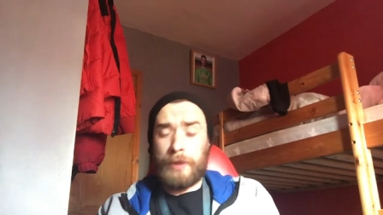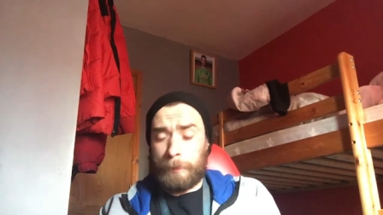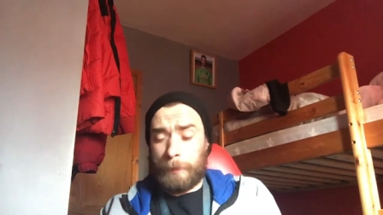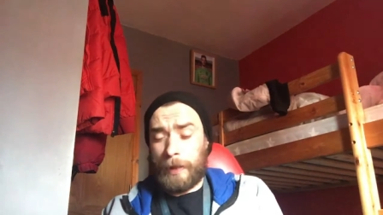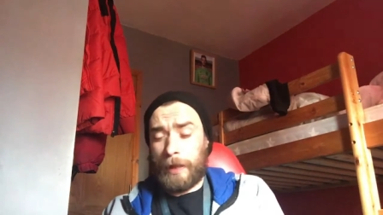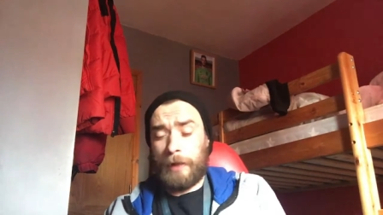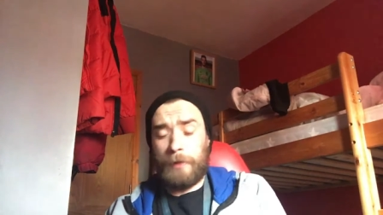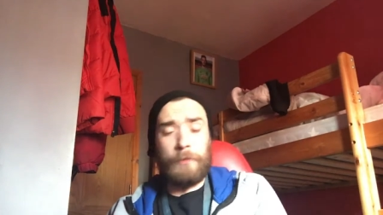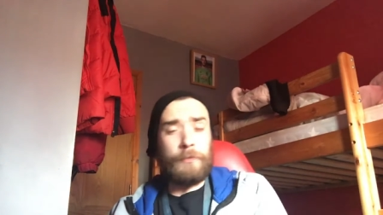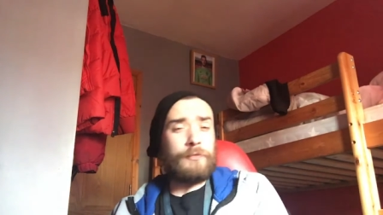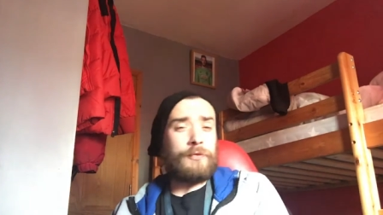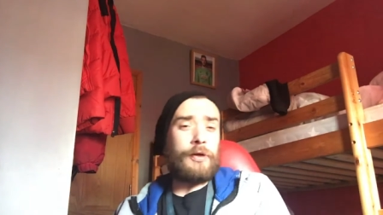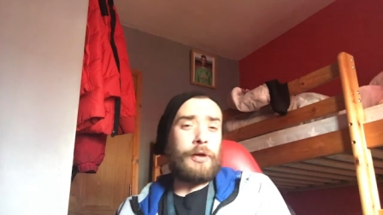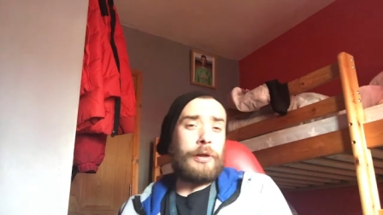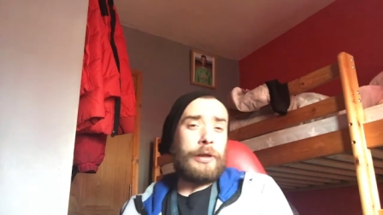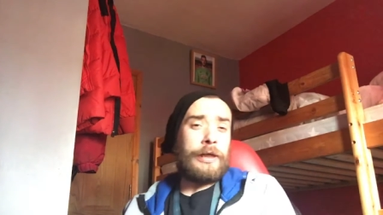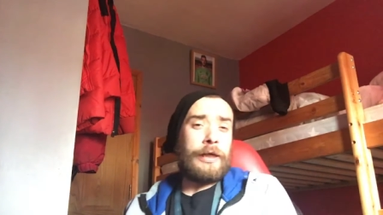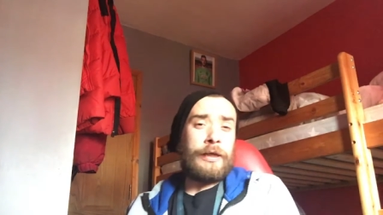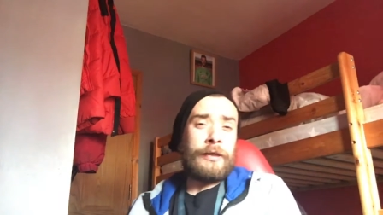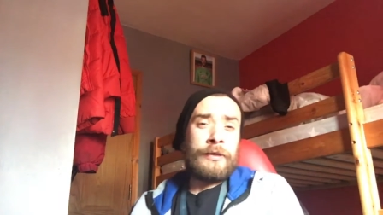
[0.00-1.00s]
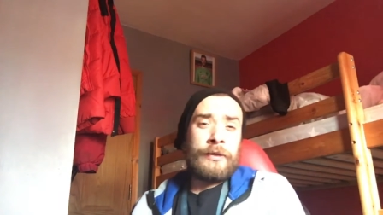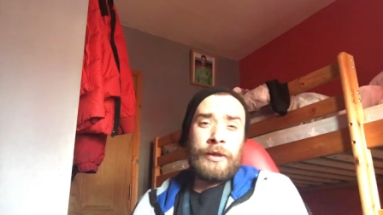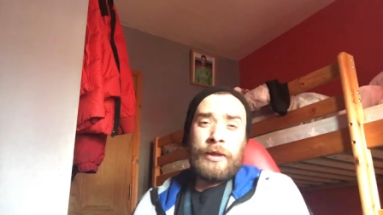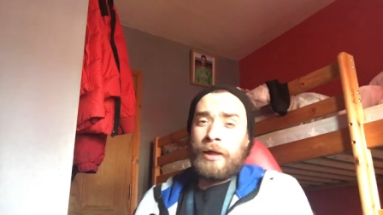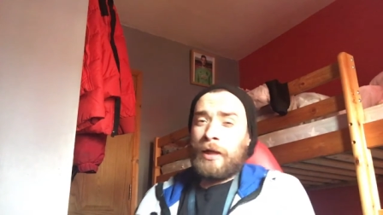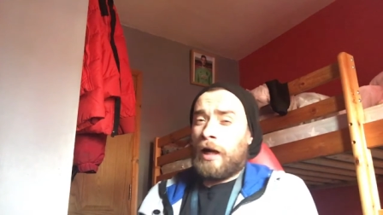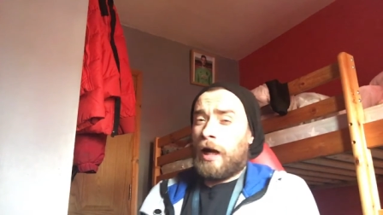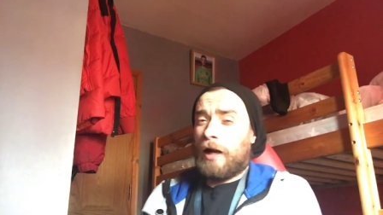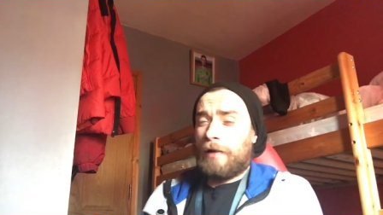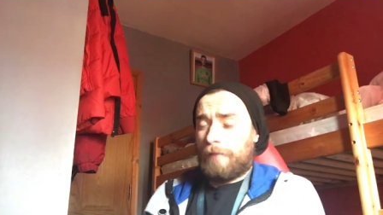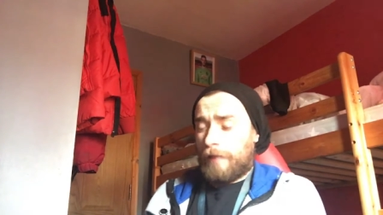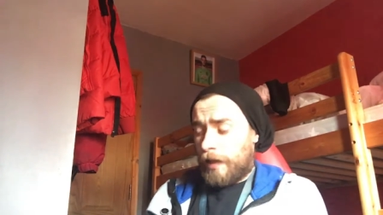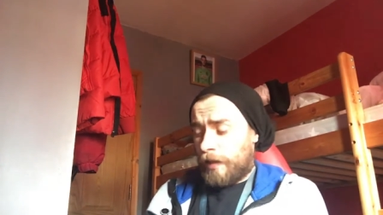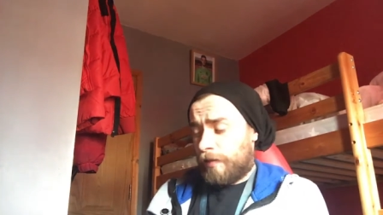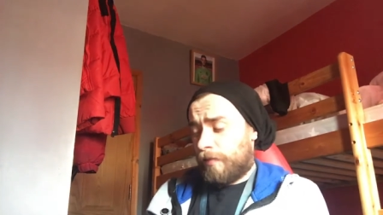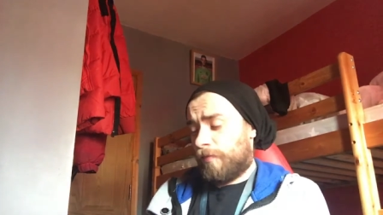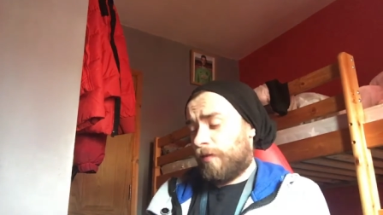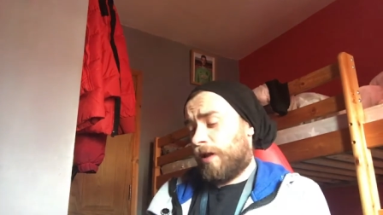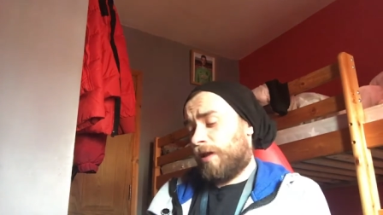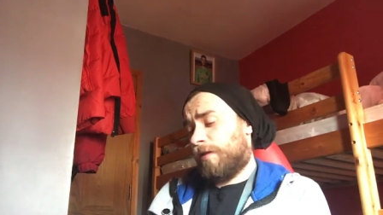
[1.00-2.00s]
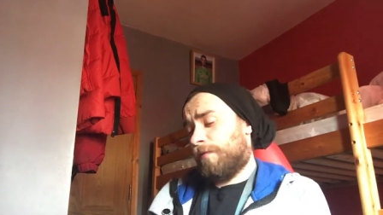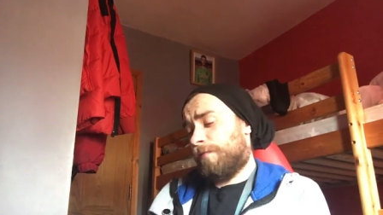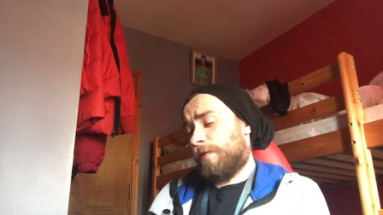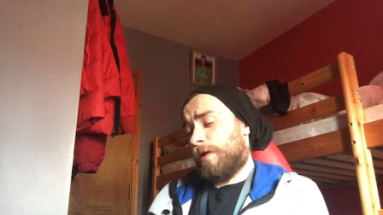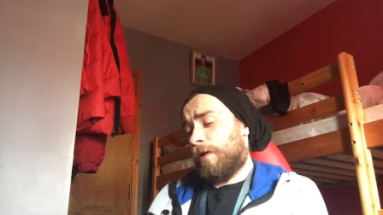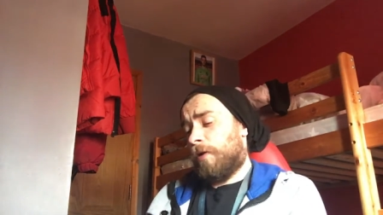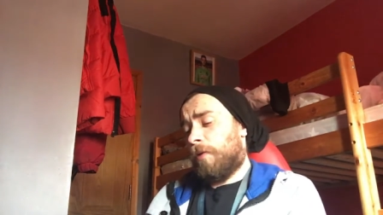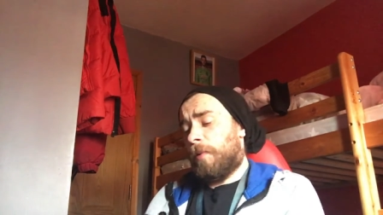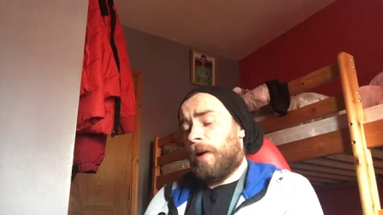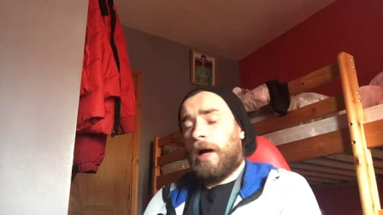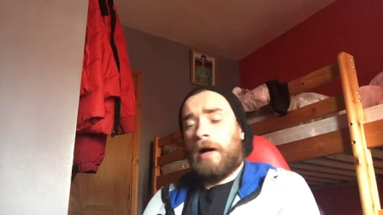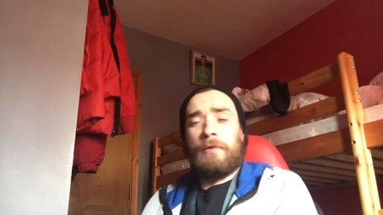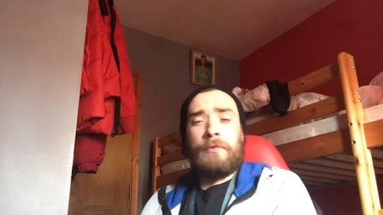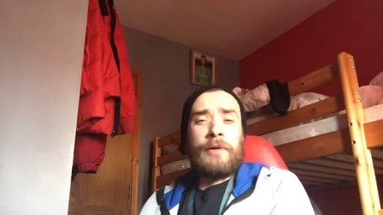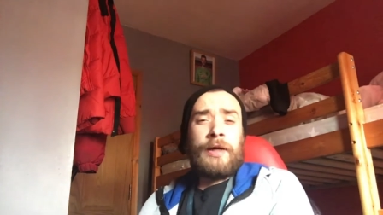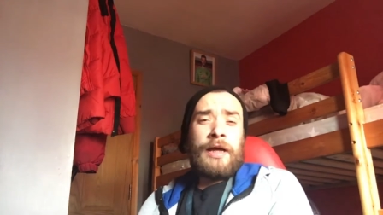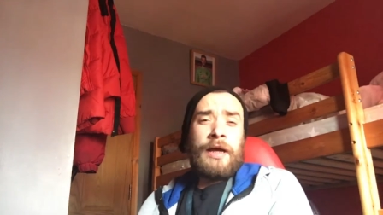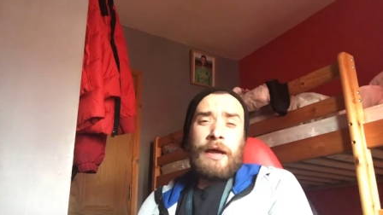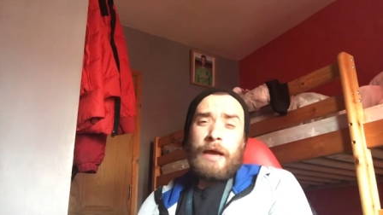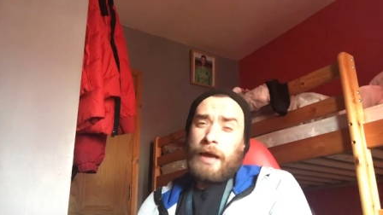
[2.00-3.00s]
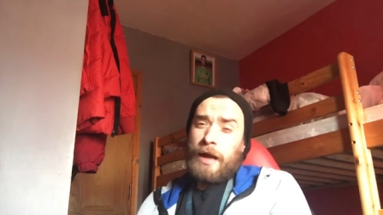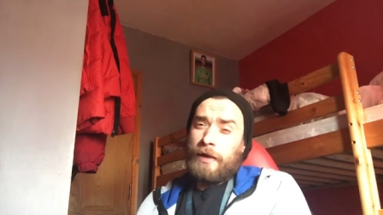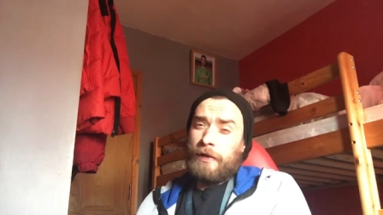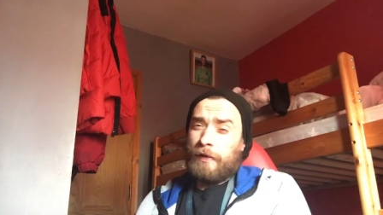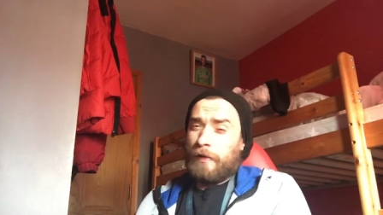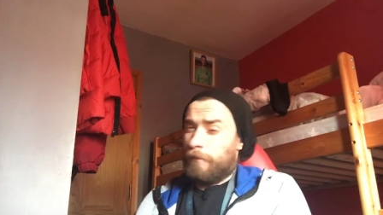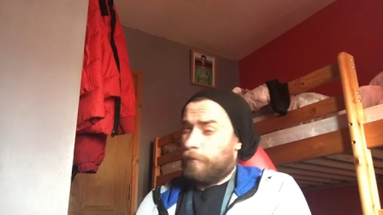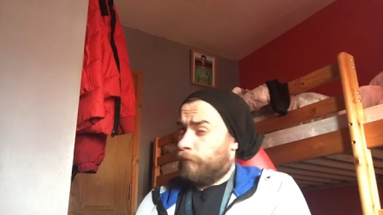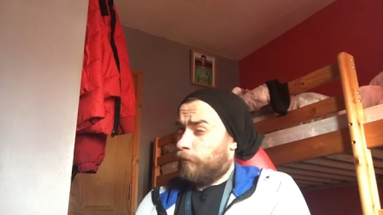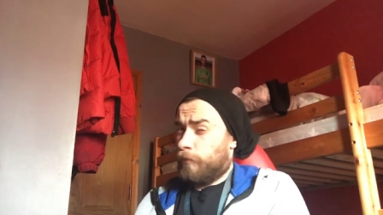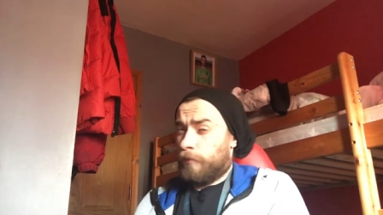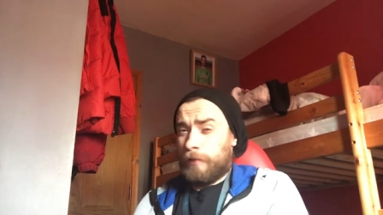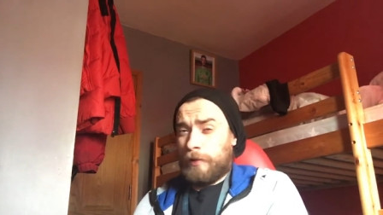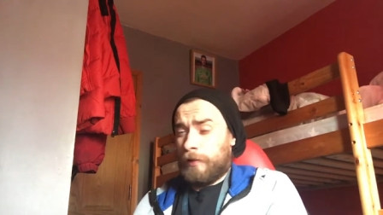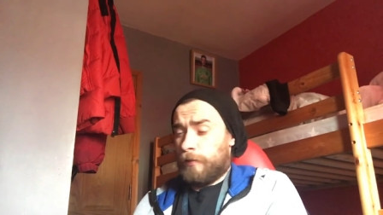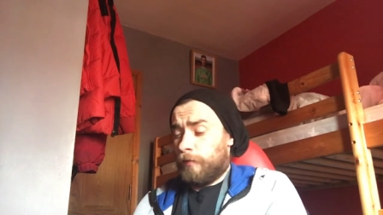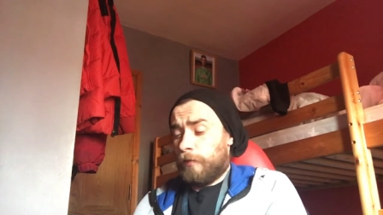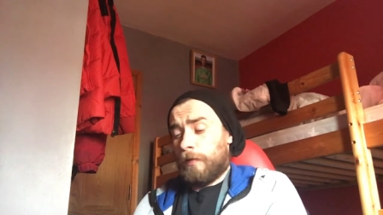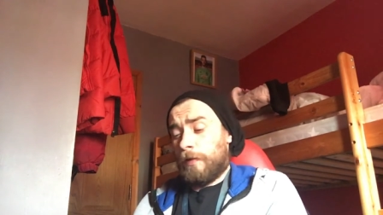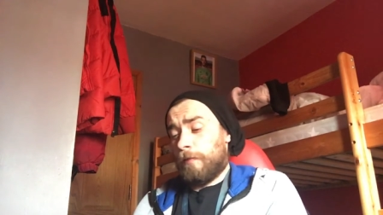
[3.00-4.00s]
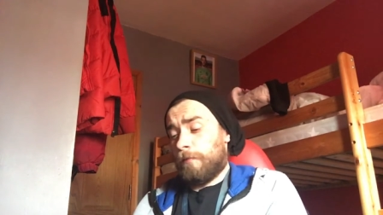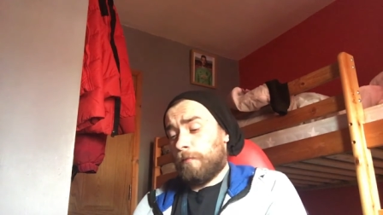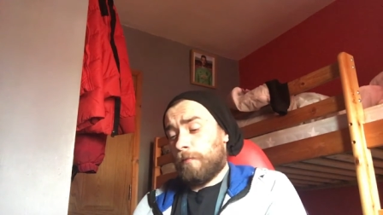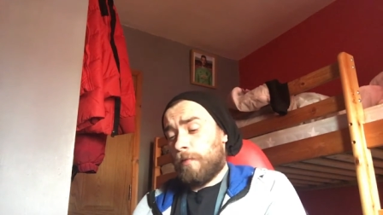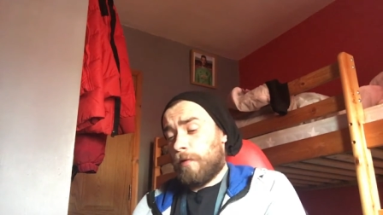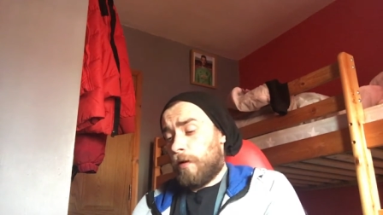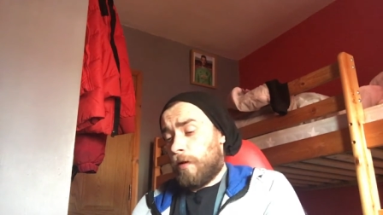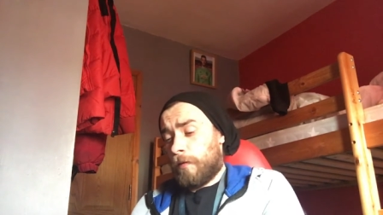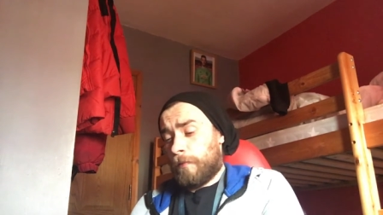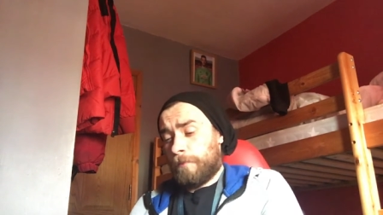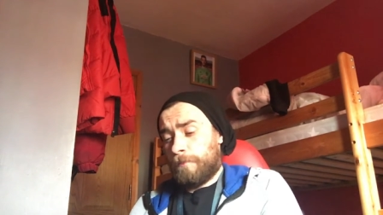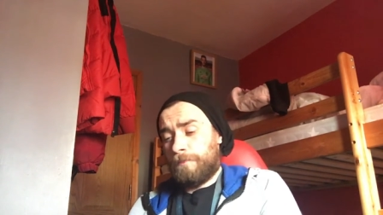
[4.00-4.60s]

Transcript: when I looked earlier, I've had sent the video out, and I've already done it wrong.